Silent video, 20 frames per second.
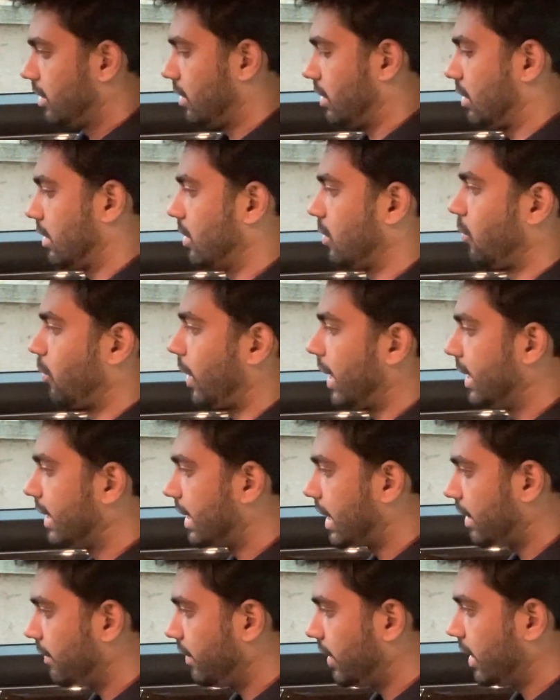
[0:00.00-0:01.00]
While
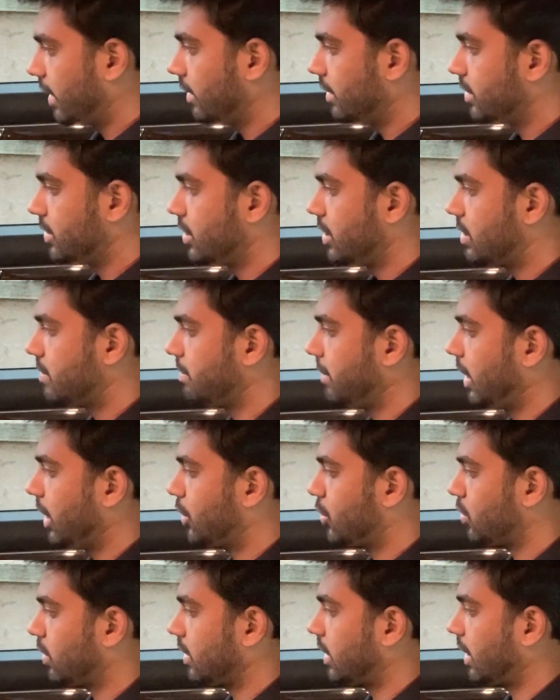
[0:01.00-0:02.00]
revving it, just
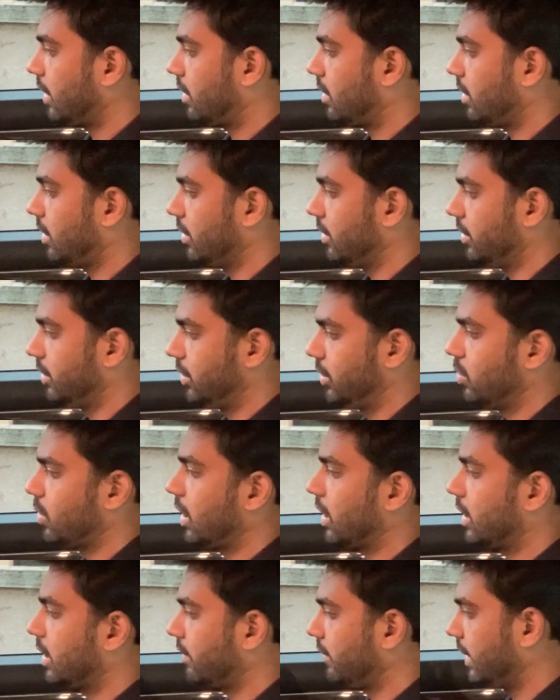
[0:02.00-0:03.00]
make sure that you
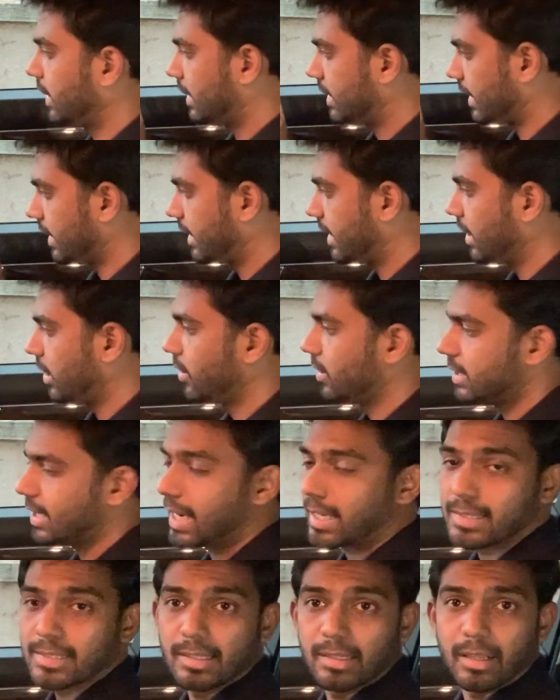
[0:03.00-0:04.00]
are giving continuous
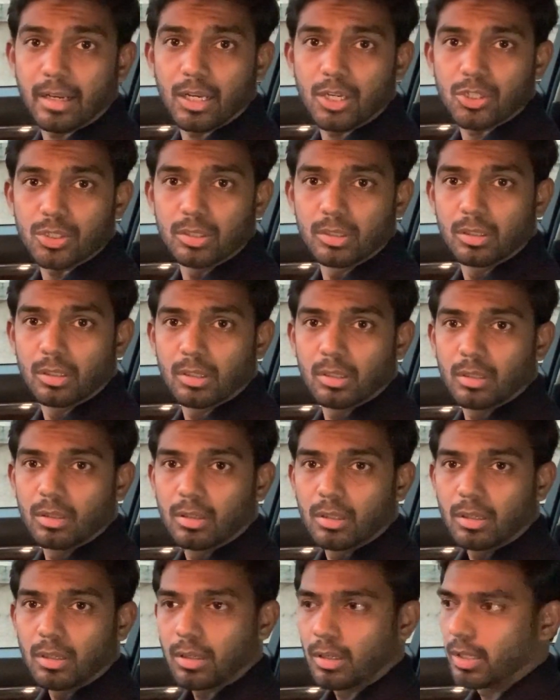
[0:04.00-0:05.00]
acceleration.
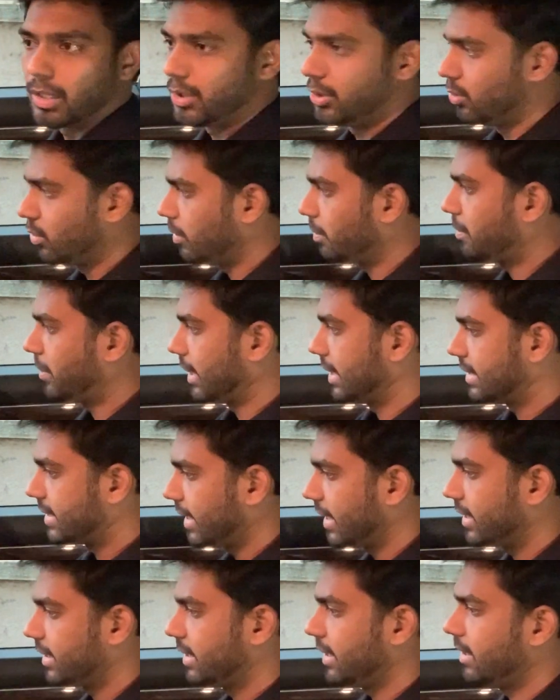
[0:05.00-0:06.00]
You don't
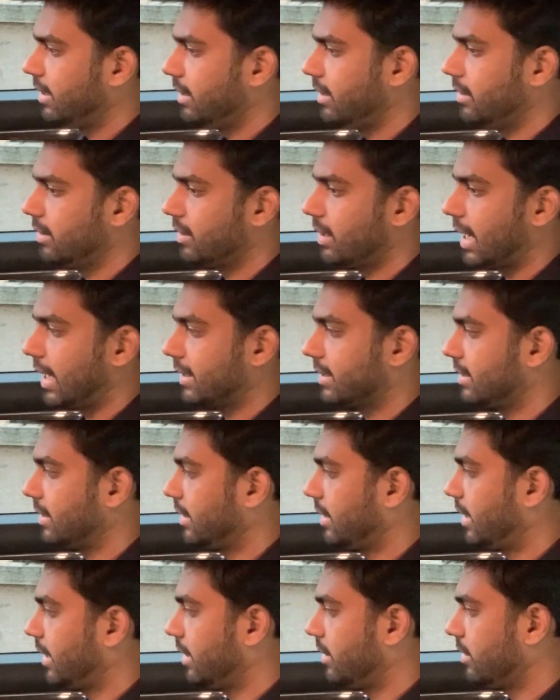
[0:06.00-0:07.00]
pulsate the
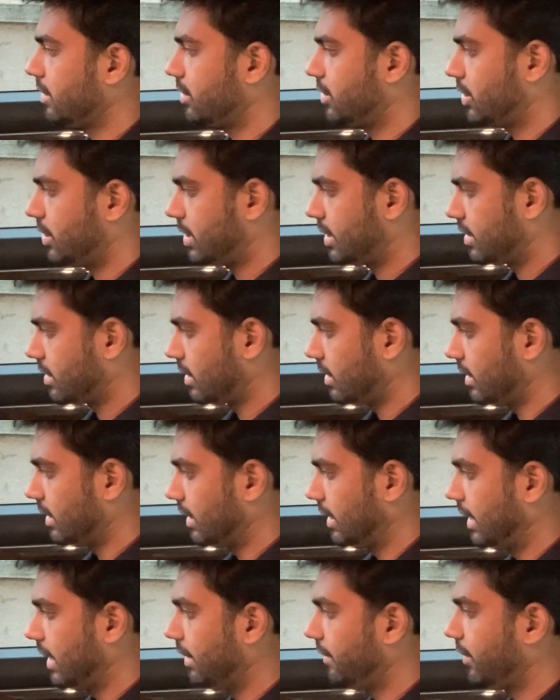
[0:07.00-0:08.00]
accelerator, just
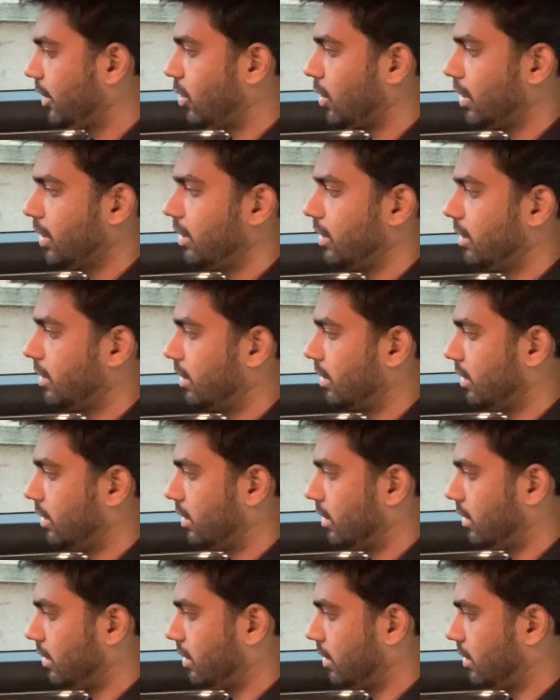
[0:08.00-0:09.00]
leave it on
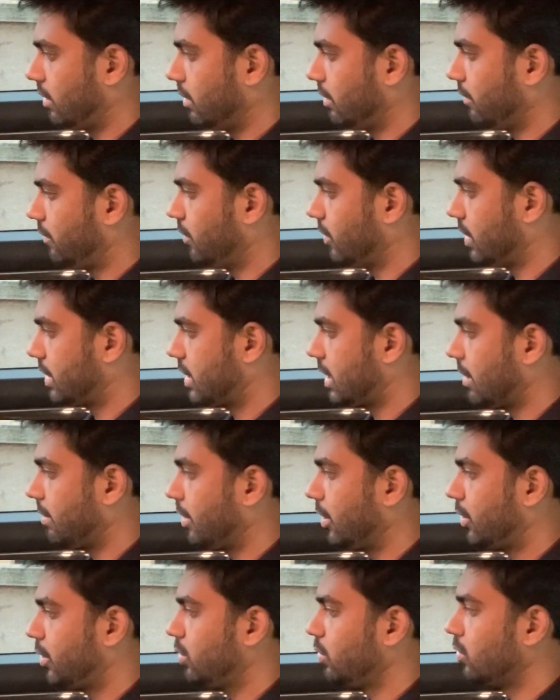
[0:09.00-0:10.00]
for say
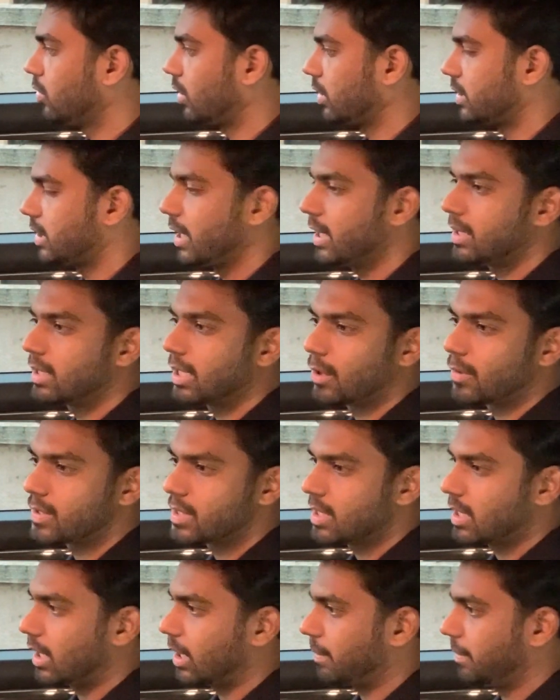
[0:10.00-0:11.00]
about 2 or
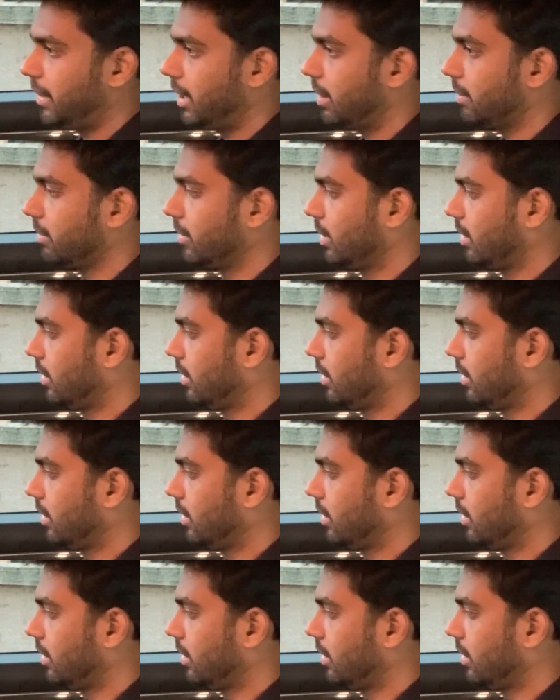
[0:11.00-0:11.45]
3,000 RPM.